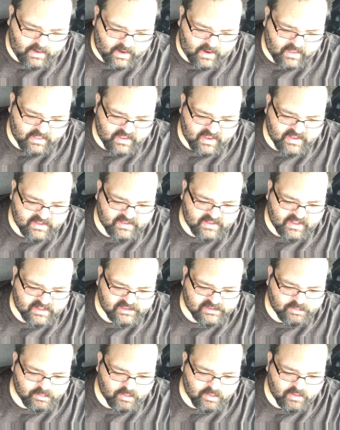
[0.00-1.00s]
And
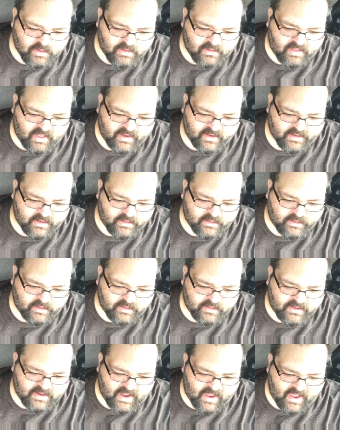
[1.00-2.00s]
that's more like a
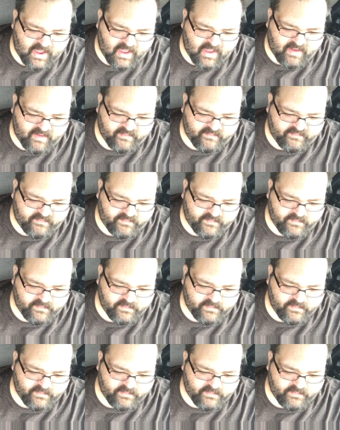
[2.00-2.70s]
good to have.